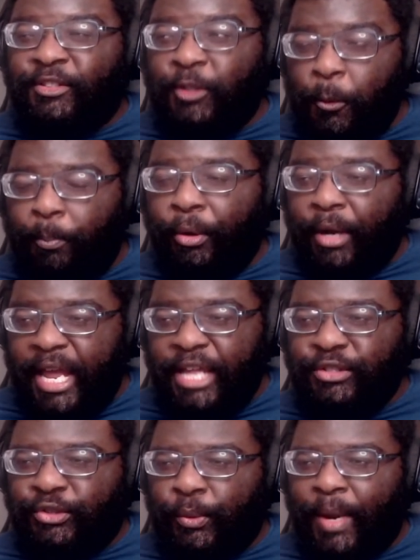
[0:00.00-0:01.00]
super
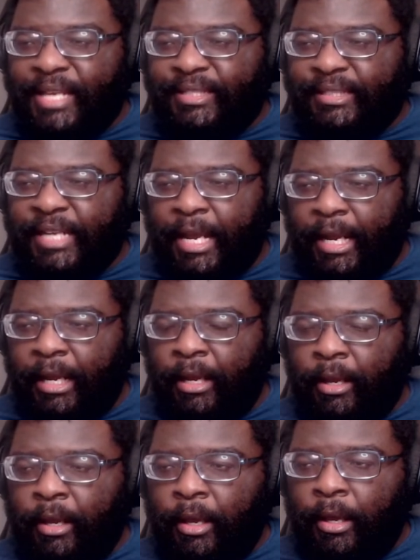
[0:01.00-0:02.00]
interesting.
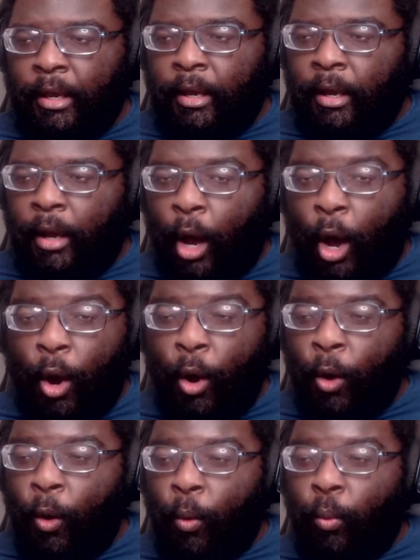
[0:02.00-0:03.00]

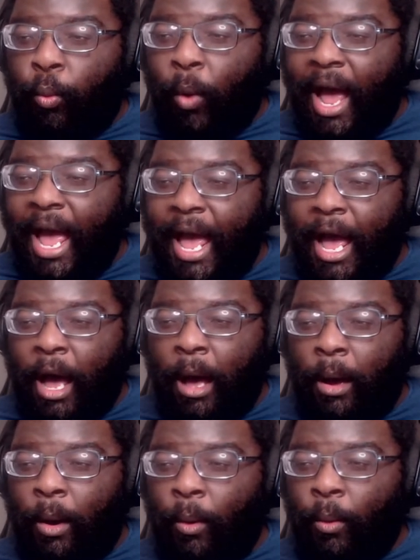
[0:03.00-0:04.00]
Oh, wow.